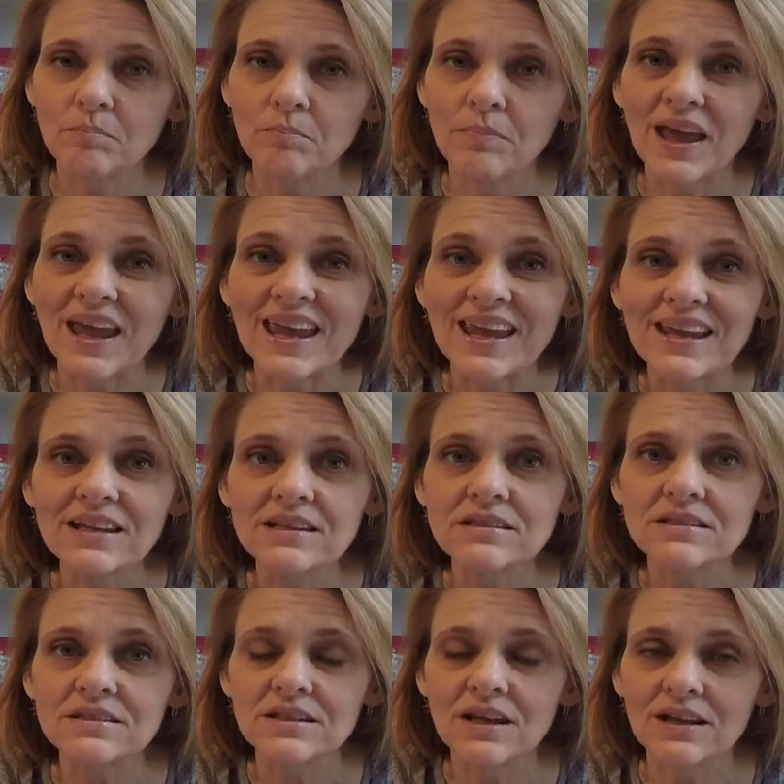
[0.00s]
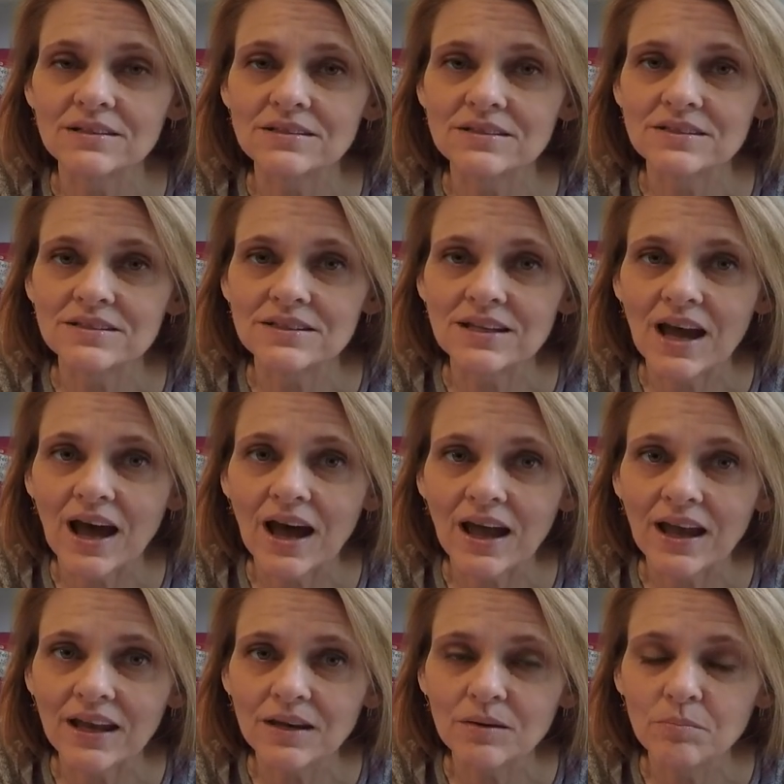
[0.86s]
base and
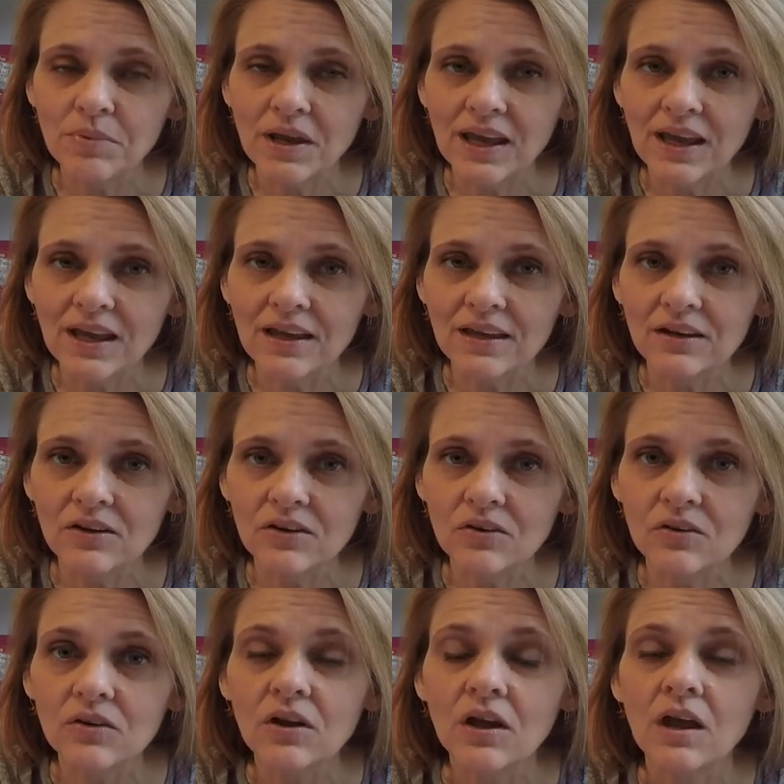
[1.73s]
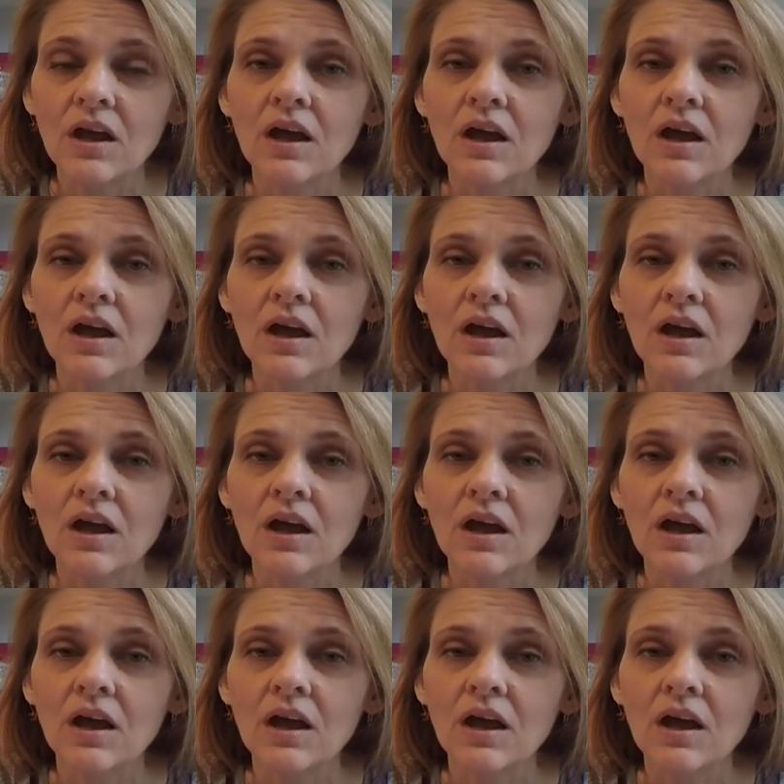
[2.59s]
side panel,